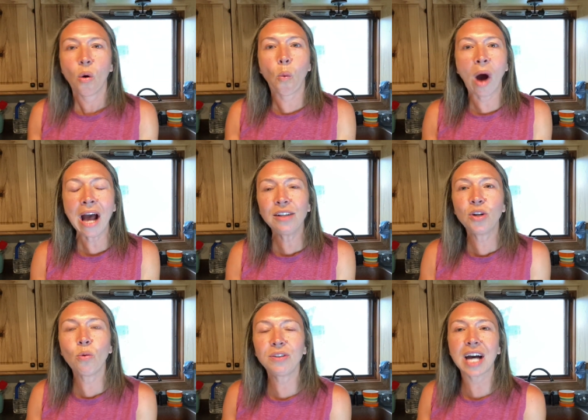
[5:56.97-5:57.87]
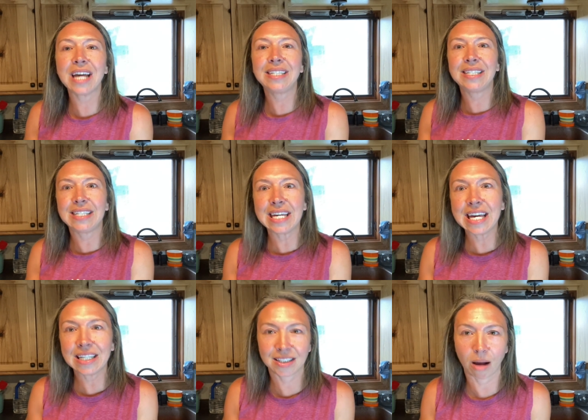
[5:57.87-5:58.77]
Why don't I
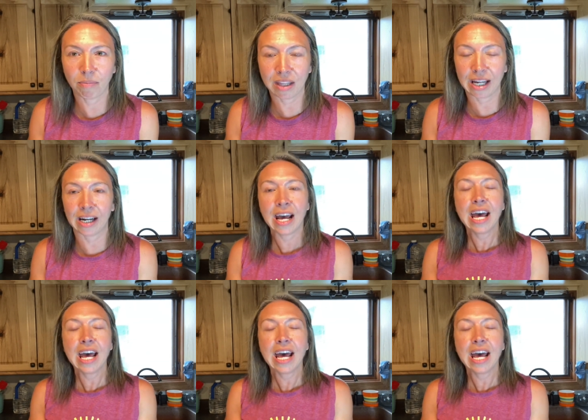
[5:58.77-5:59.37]
see something?